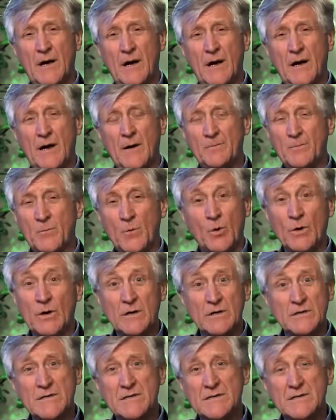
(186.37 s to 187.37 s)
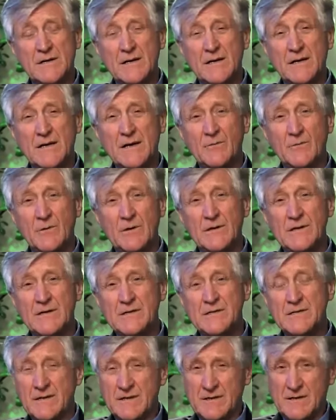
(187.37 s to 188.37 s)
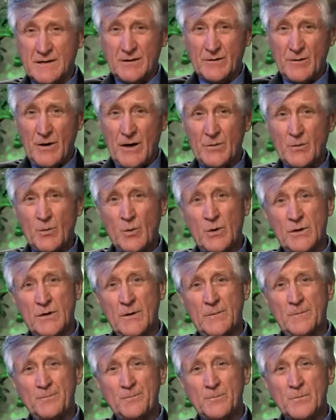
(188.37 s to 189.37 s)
or else it's going to get released into the groundwater,